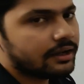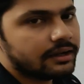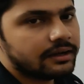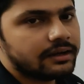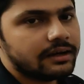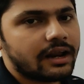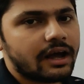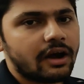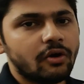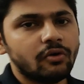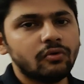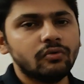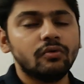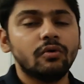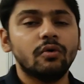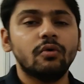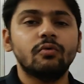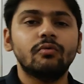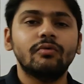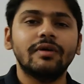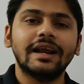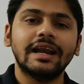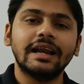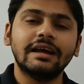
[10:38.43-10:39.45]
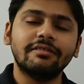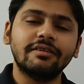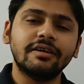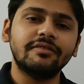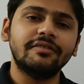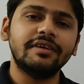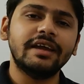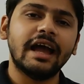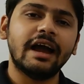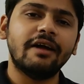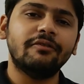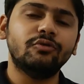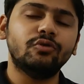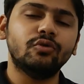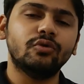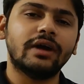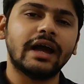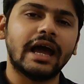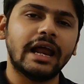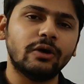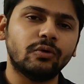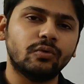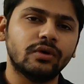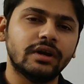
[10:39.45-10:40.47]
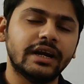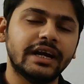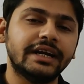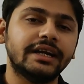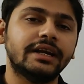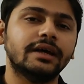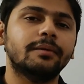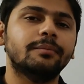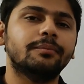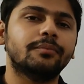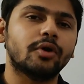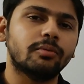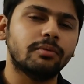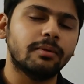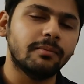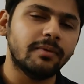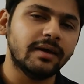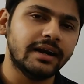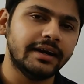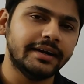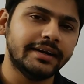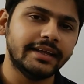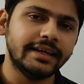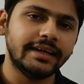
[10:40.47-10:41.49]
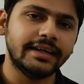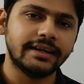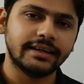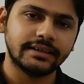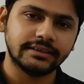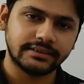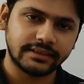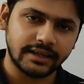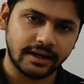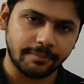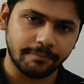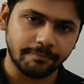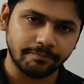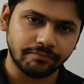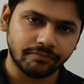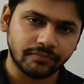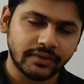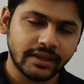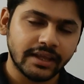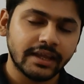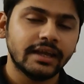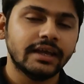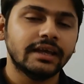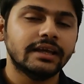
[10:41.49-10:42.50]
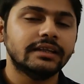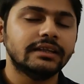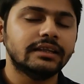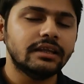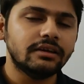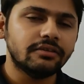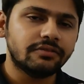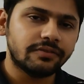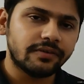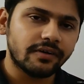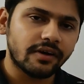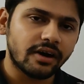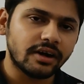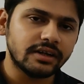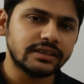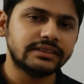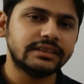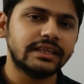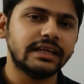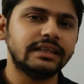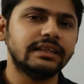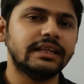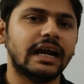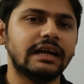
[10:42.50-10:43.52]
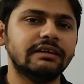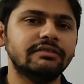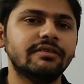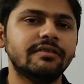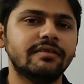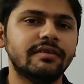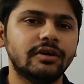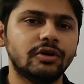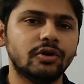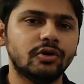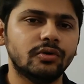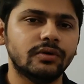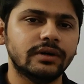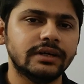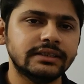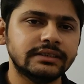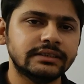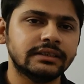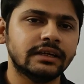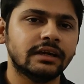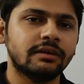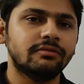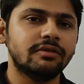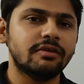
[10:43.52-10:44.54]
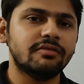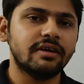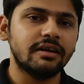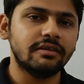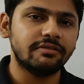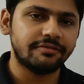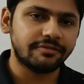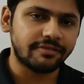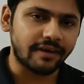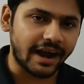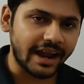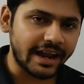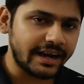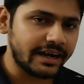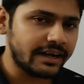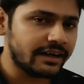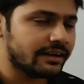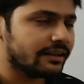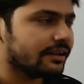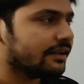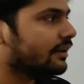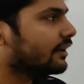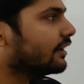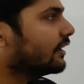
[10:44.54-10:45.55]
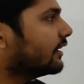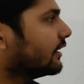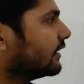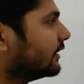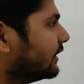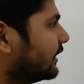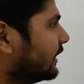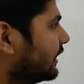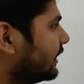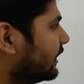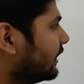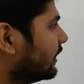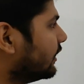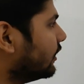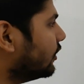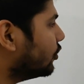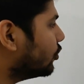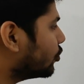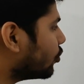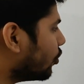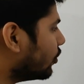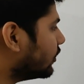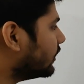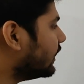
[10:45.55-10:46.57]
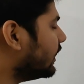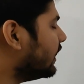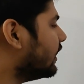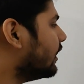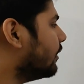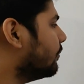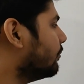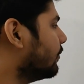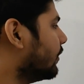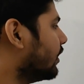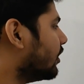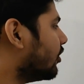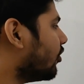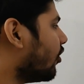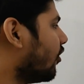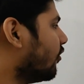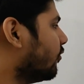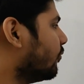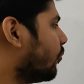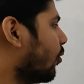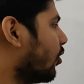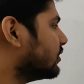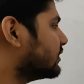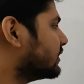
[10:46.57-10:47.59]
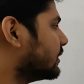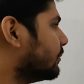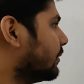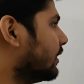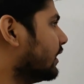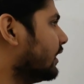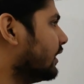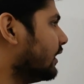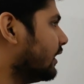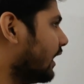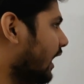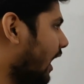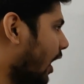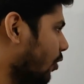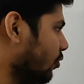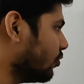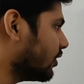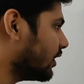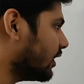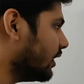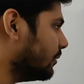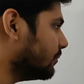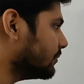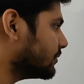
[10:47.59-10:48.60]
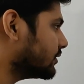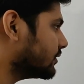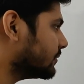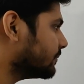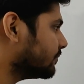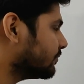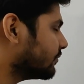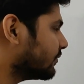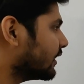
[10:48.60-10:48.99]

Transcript: Now, whenever we have to calculate probability in a sum, the first thing that we will do is we will find the total number of possible outcomes.